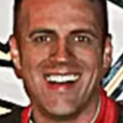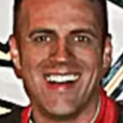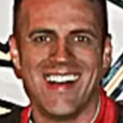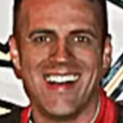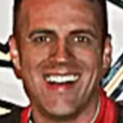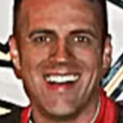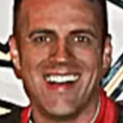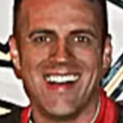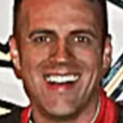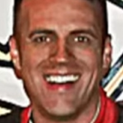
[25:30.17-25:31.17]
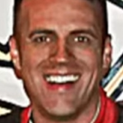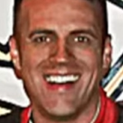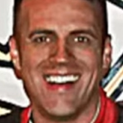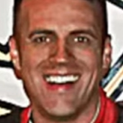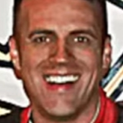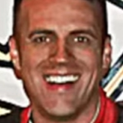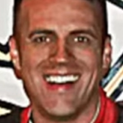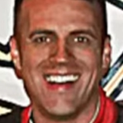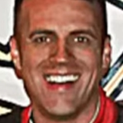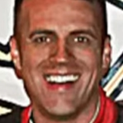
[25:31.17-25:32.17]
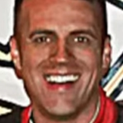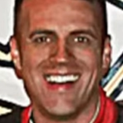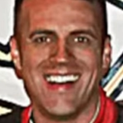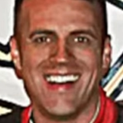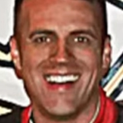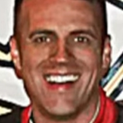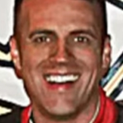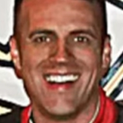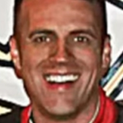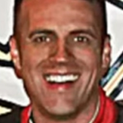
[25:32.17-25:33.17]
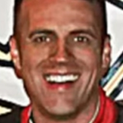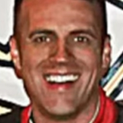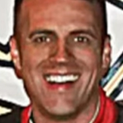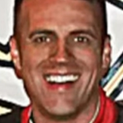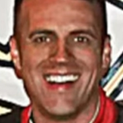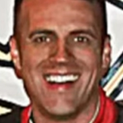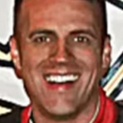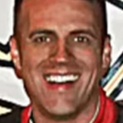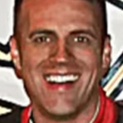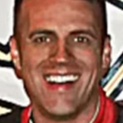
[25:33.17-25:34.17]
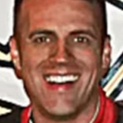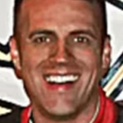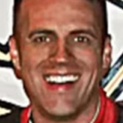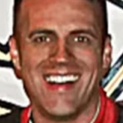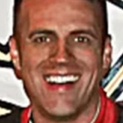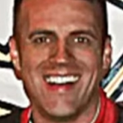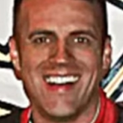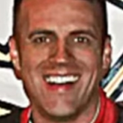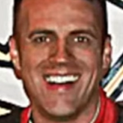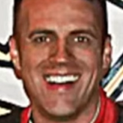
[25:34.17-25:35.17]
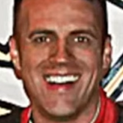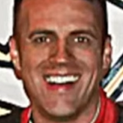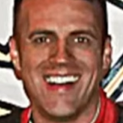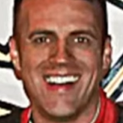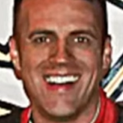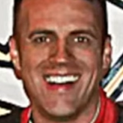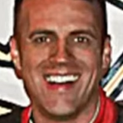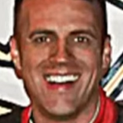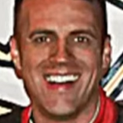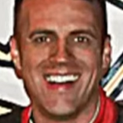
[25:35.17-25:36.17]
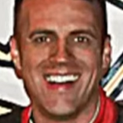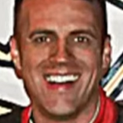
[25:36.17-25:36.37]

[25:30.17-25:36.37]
(not speaking)